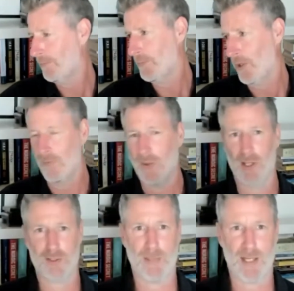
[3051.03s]

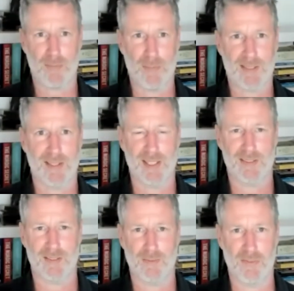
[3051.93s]
advanced
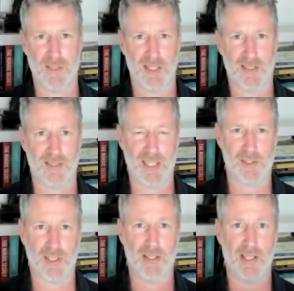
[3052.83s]
mathematics and physics and
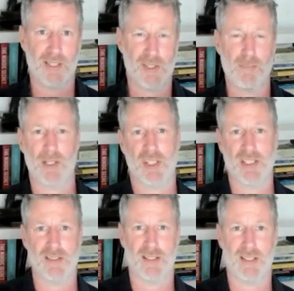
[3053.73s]
engineering, actually much
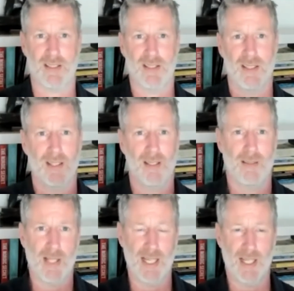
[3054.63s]
easier
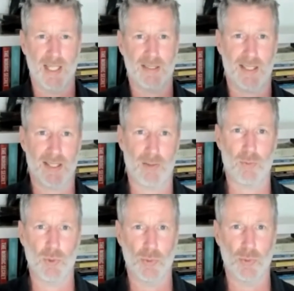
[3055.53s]
for AI because they're kind of
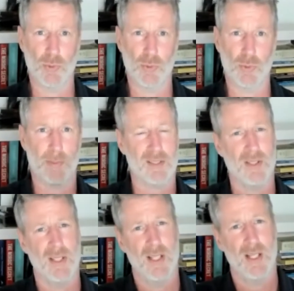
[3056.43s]
rules
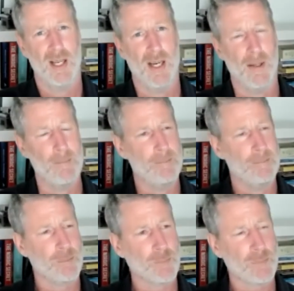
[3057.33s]
based. So
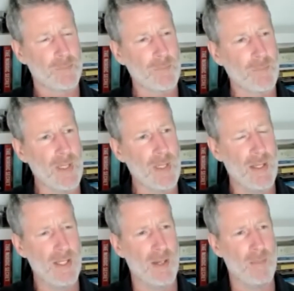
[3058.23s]

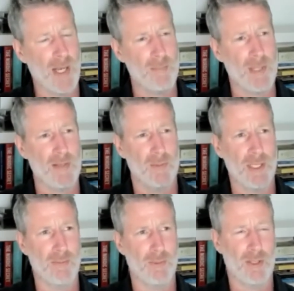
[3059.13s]
it might be that
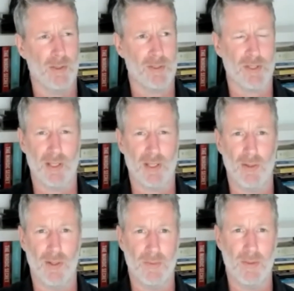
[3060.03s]
we concentrate on the